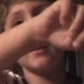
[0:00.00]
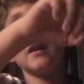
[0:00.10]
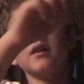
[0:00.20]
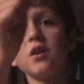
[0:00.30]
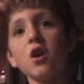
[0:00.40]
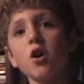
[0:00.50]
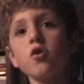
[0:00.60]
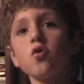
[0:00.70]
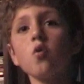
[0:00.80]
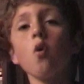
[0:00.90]
and the
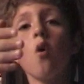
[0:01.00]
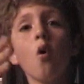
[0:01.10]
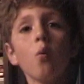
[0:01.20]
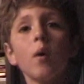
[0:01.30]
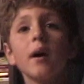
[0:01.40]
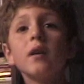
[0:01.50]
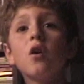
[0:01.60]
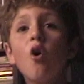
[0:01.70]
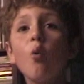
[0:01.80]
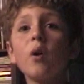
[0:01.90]
other one
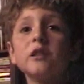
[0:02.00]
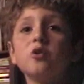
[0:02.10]
when